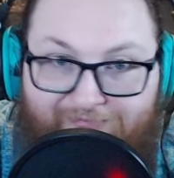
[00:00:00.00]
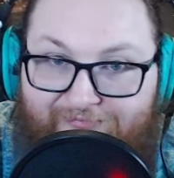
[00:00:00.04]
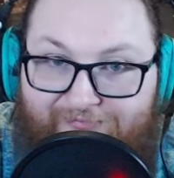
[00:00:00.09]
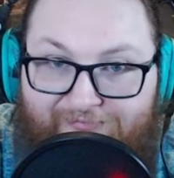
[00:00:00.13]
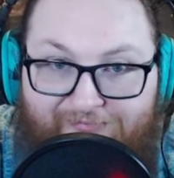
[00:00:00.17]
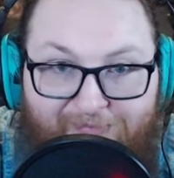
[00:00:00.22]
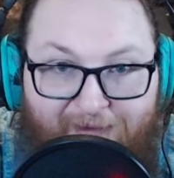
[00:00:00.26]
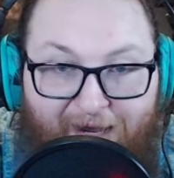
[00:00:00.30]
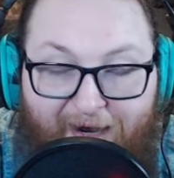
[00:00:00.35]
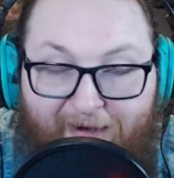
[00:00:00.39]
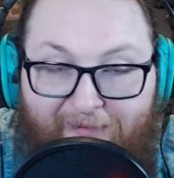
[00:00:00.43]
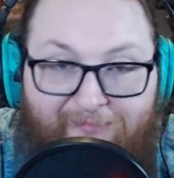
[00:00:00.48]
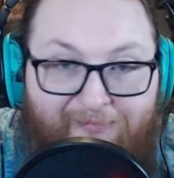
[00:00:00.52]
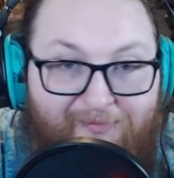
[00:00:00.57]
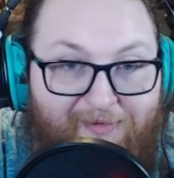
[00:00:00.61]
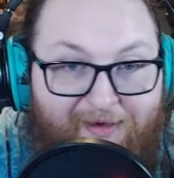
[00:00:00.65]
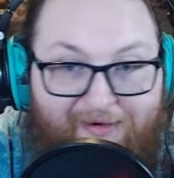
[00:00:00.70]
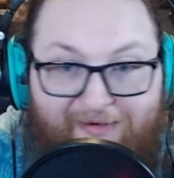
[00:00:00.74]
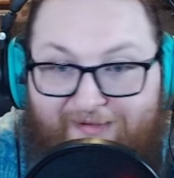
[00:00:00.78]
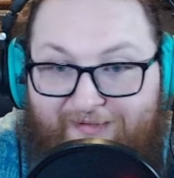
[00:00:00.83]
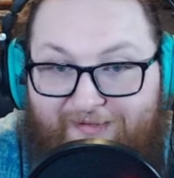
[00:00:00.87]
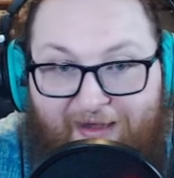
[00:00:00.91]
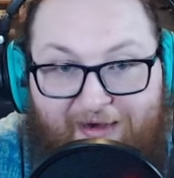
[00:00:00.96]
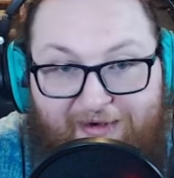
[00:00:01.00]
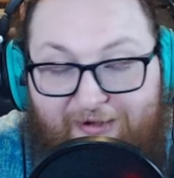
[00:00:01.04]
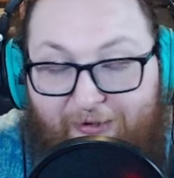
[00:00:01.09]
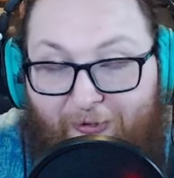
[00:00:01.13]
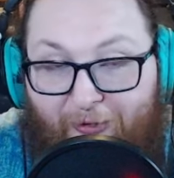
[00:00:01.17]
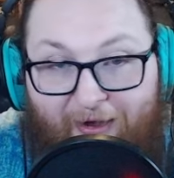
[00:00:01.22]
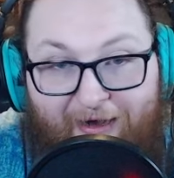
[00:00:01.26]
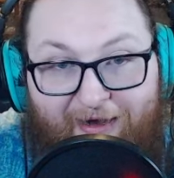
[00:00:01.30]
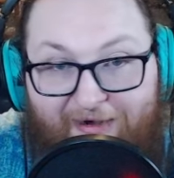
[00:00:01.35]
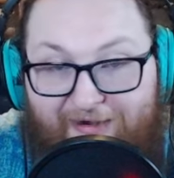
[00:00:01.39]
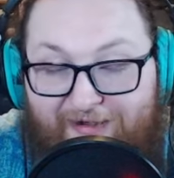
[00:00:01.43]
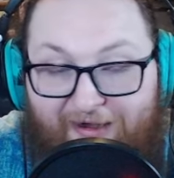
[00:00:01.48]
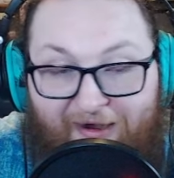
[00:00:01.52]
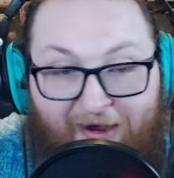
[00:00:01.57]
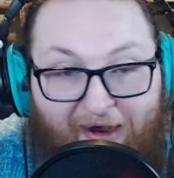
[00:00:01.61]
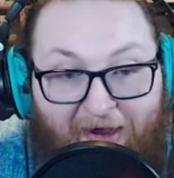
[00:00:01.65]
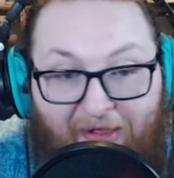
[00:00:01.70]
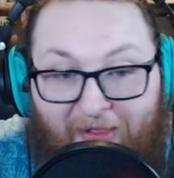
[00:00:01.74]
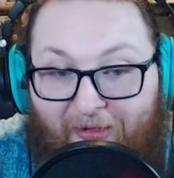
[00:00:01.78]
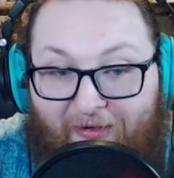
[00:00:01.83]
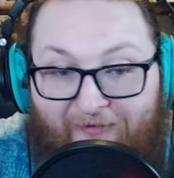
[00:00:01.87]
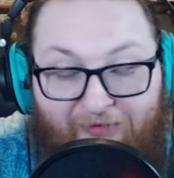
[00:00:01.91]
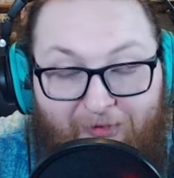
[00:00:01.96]
Yeah, that's all I can say. I
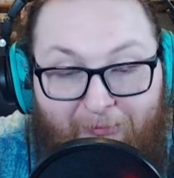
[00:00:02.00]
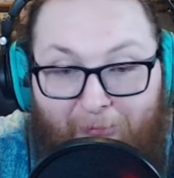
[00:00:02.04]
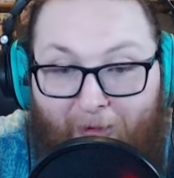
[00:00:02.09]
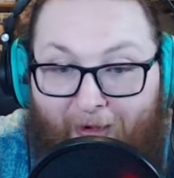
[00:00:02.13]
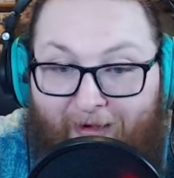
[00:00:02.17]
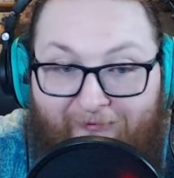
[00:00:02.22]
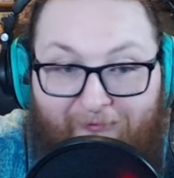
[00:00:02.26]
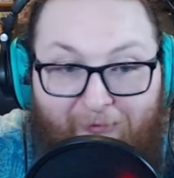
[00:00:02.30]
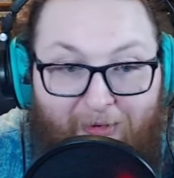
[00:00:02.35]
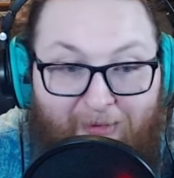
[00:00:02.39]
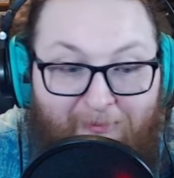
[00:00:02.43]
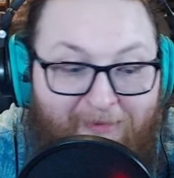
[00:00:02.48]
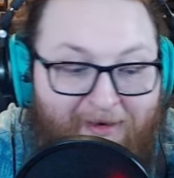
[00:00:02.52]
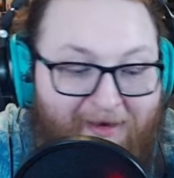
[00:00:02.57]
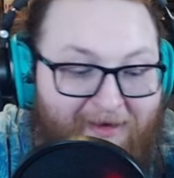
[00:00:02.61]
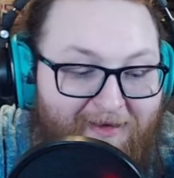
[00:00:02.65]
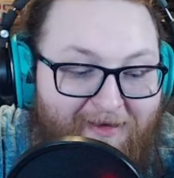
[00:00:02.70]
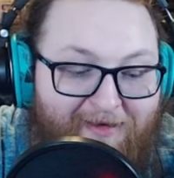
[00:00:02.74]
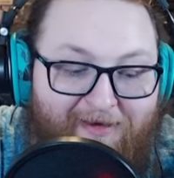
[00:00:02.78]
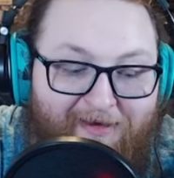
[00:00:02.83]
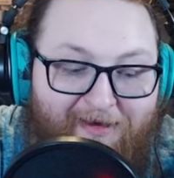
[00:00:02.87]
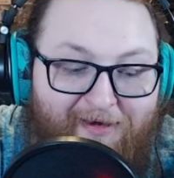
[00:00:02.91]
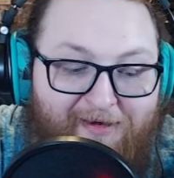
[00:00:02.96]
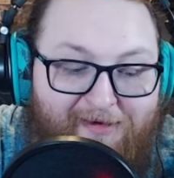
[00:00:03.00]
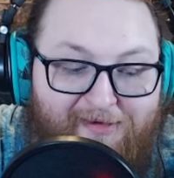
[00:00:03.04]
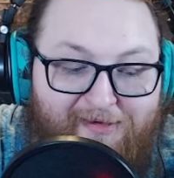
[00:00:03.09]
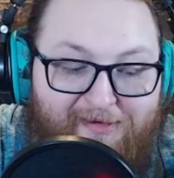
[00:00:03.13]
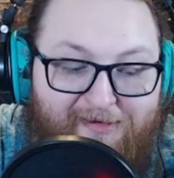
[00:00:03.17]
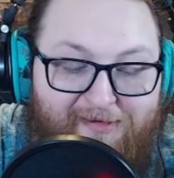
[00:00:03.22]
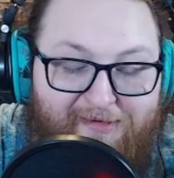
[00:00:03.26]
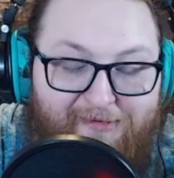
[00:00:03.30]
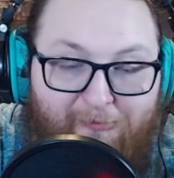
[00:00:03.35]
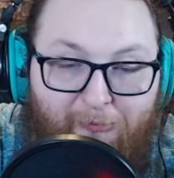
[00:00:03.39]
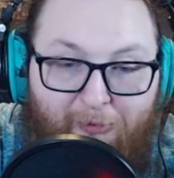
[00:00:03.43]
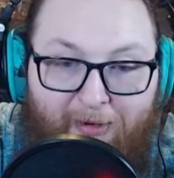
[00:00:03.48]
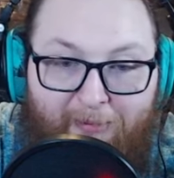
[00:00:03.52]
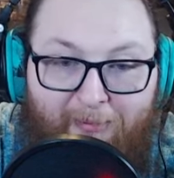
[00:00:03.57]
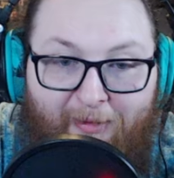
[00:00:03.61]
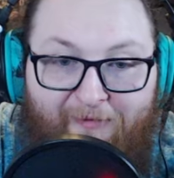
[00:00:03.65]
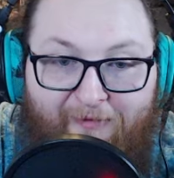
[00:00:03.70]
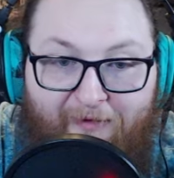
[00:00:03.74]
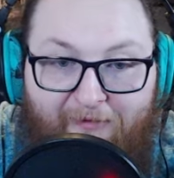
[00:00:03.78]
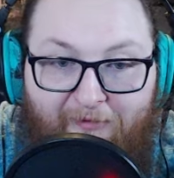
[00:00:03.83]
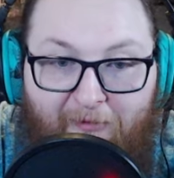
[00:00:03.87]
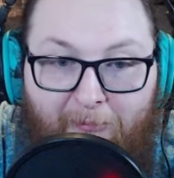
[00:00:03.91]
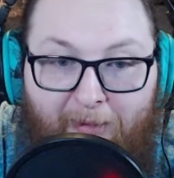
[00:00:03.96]
love the platform. It's one of my
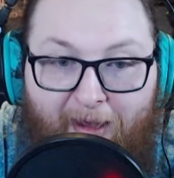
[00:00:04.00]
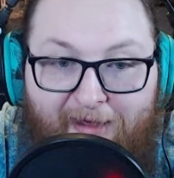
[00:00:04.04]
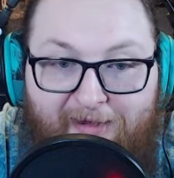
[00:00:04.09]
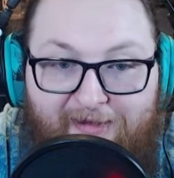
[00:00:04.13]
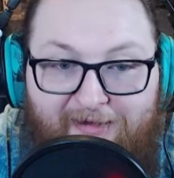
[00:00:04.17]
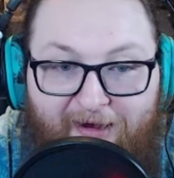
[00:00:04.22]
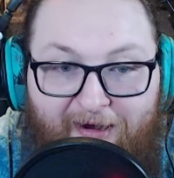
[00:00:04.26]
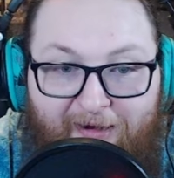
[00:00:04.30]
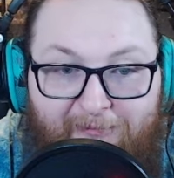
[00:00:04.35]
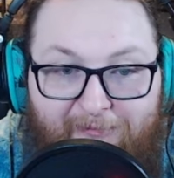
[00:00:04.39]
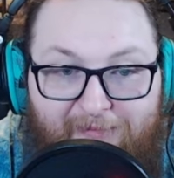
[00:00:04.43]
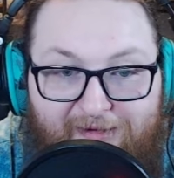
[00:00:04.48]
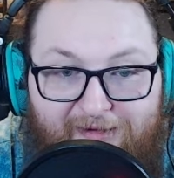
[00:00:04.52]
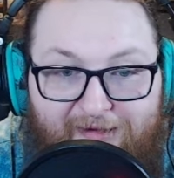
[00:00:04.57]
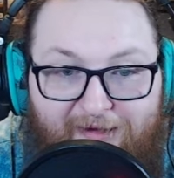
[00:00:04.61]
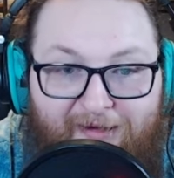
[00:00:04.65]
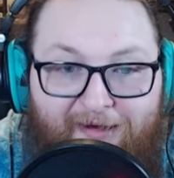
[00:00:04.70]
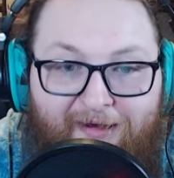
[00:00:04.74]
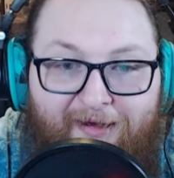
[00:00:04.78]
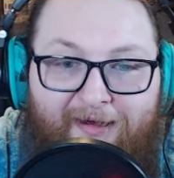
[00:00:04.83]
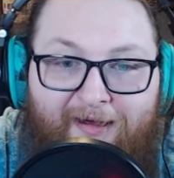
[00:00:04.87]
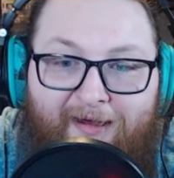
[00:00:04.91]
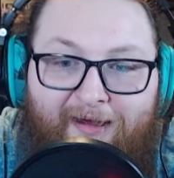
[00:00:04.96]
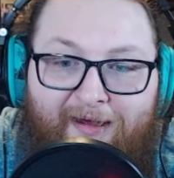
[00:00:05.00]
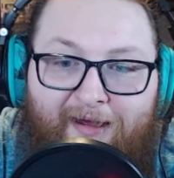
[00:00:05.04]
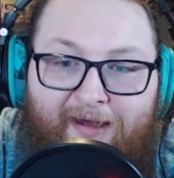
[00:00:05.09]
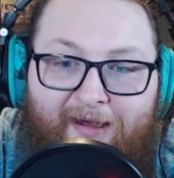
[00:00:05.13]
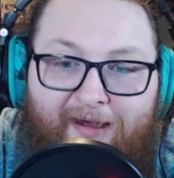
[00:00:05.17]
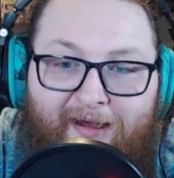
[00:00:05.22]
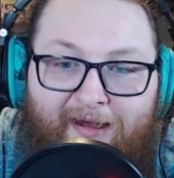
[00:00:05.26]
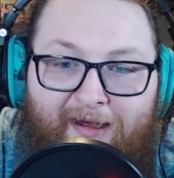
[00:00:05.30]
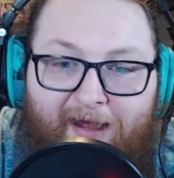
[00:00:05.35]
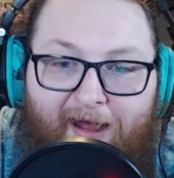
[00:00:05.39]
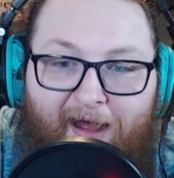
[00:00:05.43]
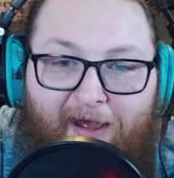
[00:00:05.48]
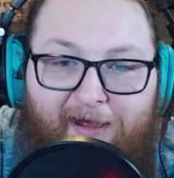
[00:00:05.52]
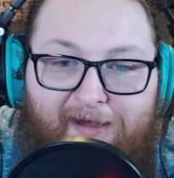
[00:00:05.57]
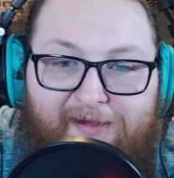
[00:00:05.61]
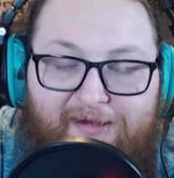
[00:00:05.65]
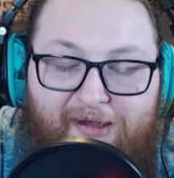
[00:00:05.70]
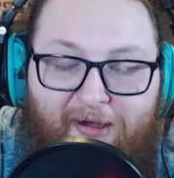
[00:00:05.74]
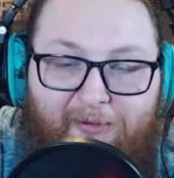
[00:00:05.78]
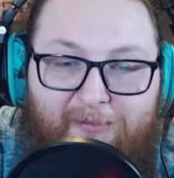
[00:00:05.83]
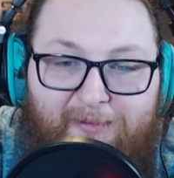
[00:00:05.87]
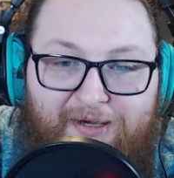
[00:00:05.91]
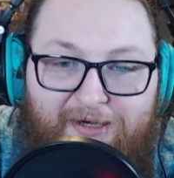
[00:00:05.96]
favorite pastimes.
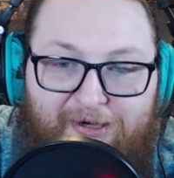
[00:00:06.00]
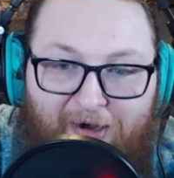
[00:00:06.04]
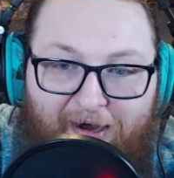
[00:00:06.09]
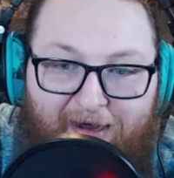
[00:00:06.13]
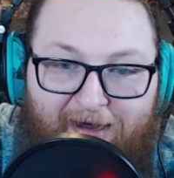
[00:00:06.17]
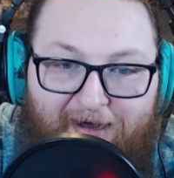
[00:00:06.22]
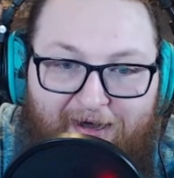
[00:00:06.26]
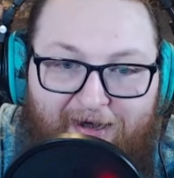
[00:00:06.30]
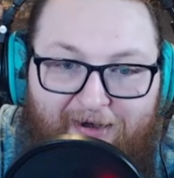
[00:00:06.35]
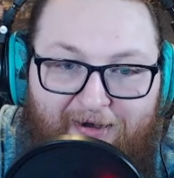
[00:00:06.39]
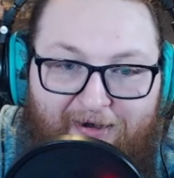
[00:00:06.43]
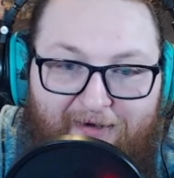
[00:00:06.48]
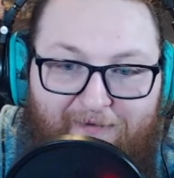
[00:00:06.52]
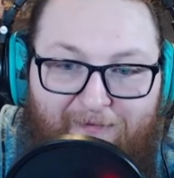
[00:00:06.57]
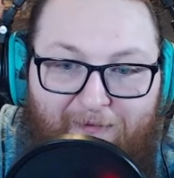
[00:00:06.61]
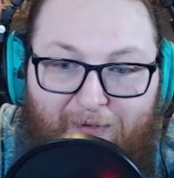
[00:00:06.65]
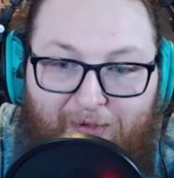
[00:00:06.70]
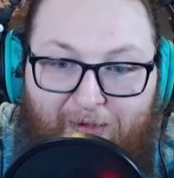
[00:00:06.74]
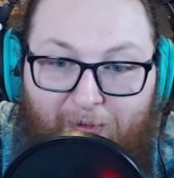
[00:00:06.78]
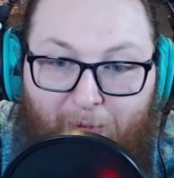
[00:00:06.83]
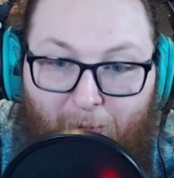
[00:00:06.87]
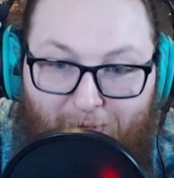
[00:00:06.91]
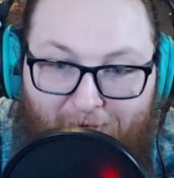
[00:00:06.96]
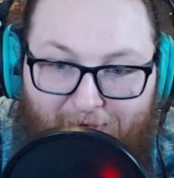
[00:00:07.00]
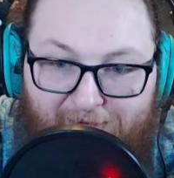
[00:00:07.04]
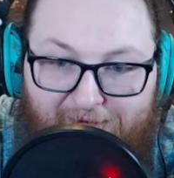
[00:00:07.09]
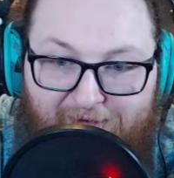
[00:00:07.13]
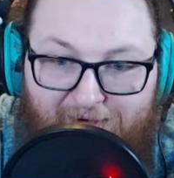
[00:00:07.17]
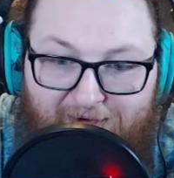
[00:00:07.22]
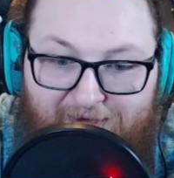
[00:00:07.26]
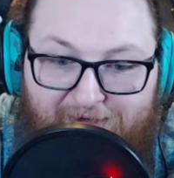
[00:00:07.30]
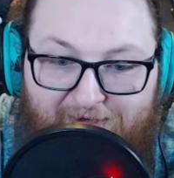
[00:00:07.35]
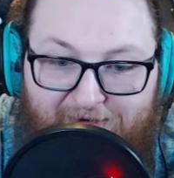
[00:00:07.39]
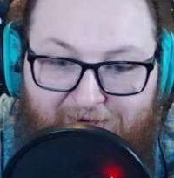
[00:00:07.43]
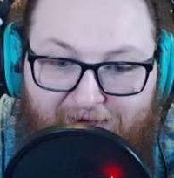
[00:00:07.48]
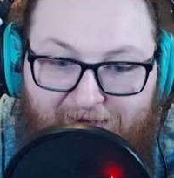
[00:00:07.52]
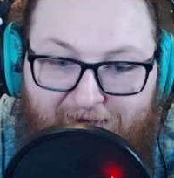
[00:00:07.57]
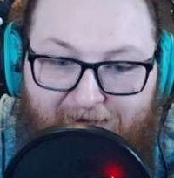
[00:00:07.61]
Solemn Strike here for the quarter century.